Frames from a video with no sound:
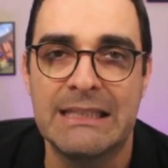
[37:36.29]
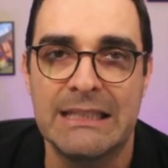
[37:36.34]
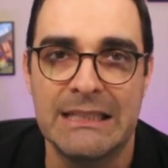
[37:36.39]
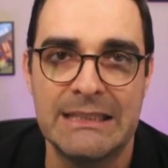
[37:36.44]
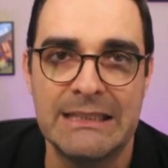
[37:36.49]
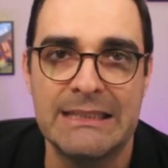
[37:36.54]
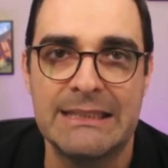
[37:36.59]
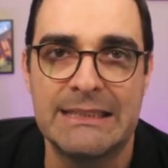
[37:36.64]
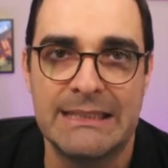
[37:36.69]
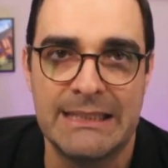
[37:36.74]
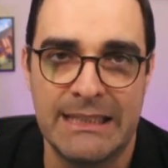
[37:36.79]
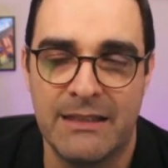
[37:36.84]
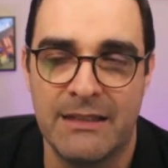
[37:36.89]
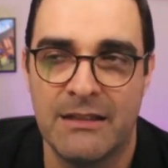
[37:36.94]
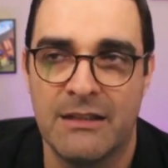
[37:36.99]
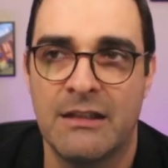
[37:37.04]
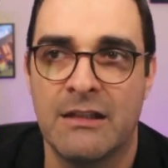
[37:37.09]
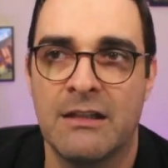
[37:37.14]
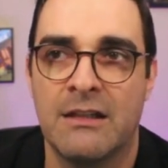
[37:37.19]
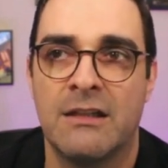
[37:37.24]

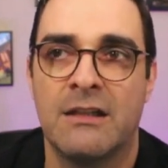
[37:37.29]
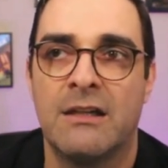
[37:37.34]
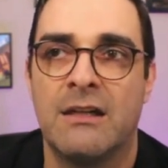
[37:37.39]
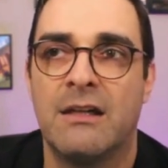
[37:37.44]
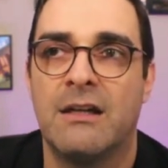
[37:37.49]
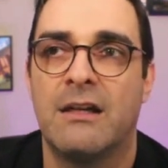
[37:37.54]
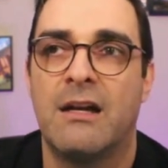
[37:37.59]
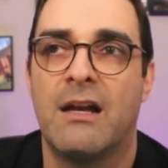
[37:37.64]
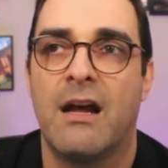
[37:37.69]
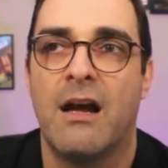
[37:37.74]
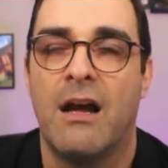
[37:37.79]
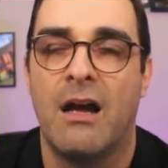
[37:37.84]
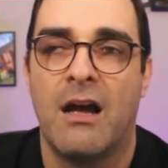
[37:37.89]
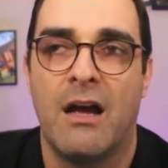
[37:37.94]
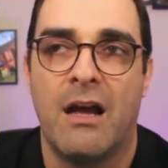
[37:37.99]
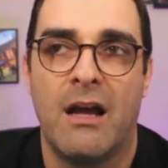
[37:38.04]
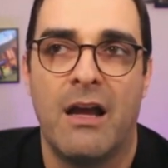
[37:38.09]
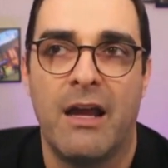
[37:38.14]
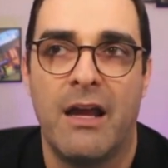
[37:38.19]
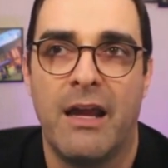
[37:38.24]
considered
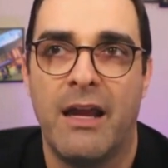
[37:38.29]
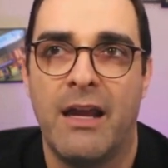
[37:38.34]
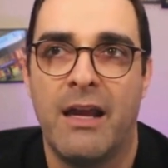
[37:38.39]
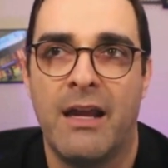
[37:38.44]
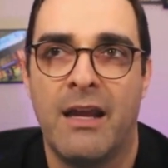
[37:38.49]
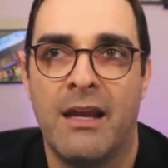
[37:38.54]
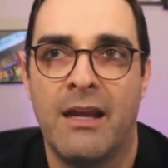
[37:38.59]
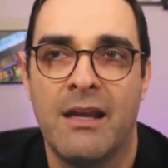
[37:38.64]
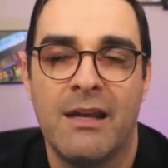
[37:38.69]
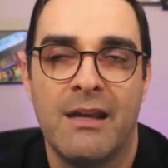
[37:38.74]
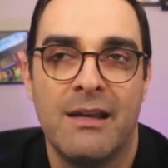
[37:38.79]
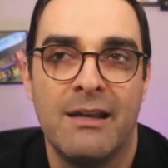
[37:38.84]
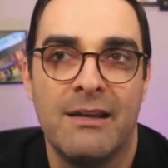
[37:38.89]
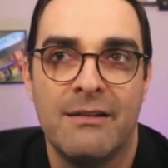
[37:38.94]
a